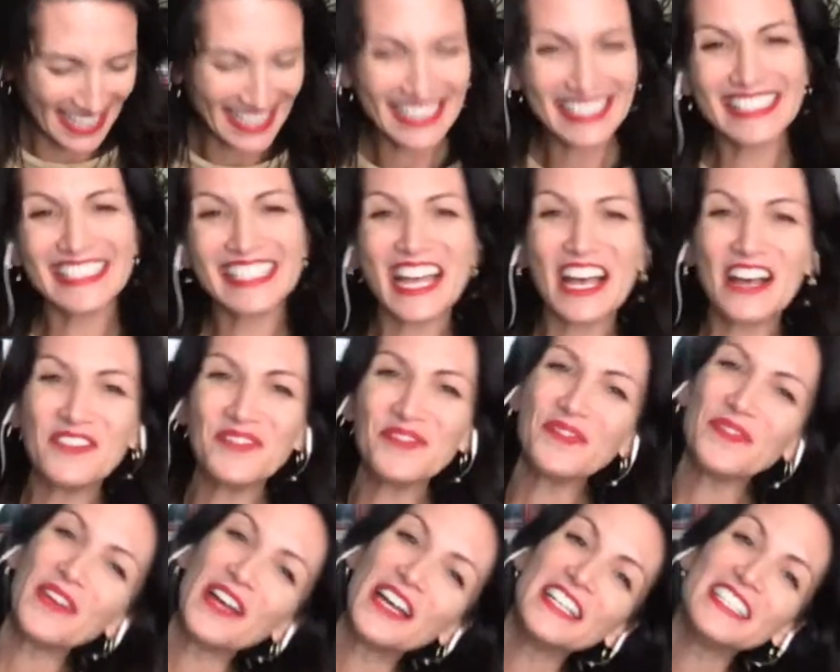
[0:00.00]

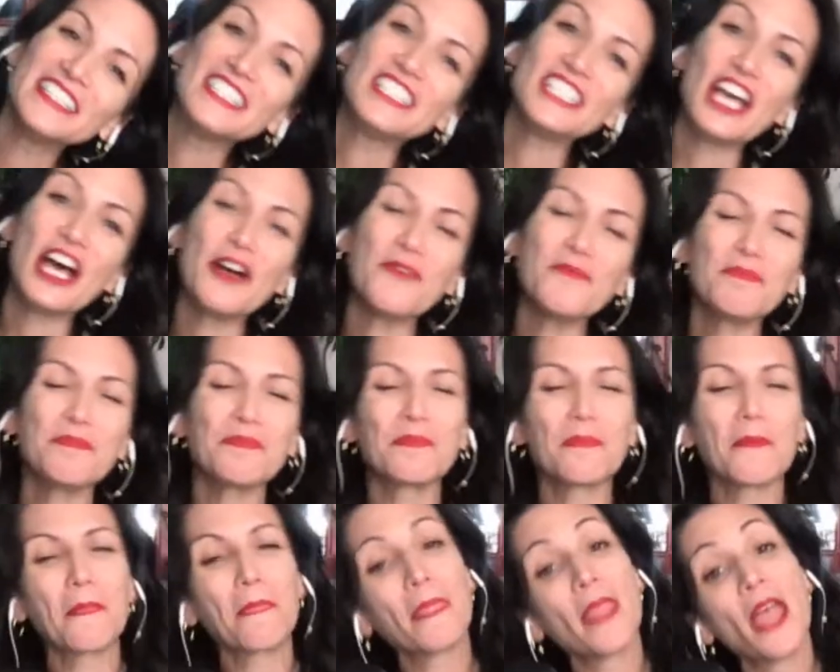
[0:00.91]
jump,
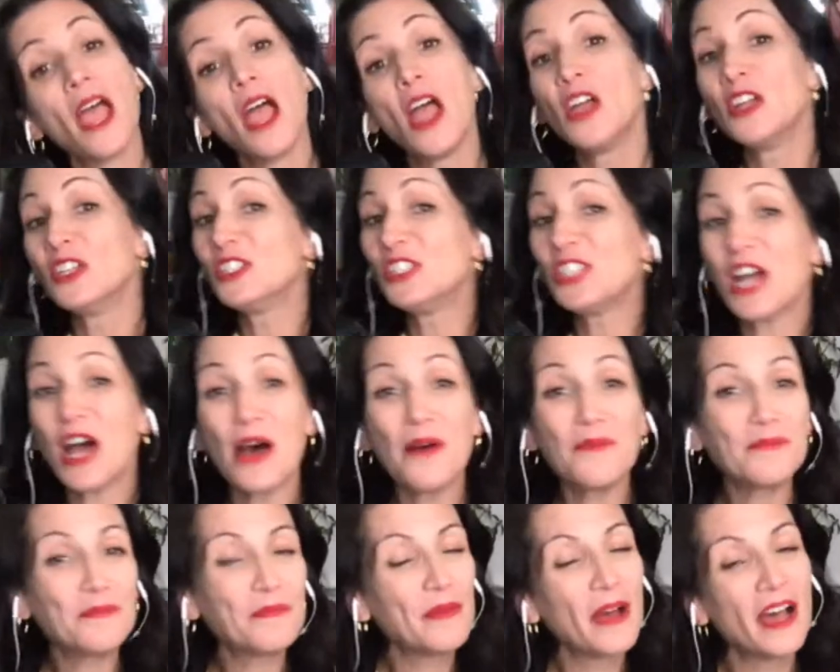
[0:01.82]
jump,
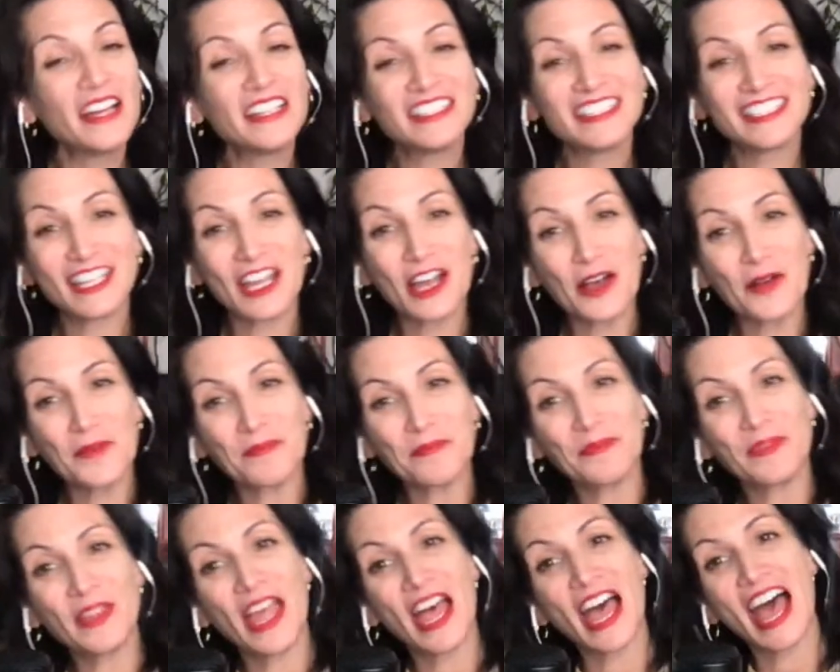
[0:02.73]
jump, jump
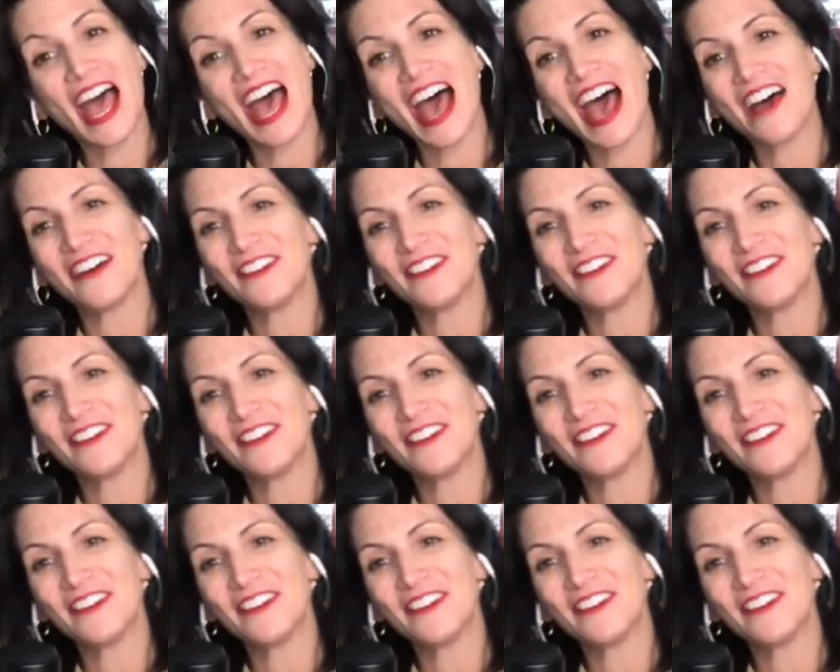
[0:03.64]
now.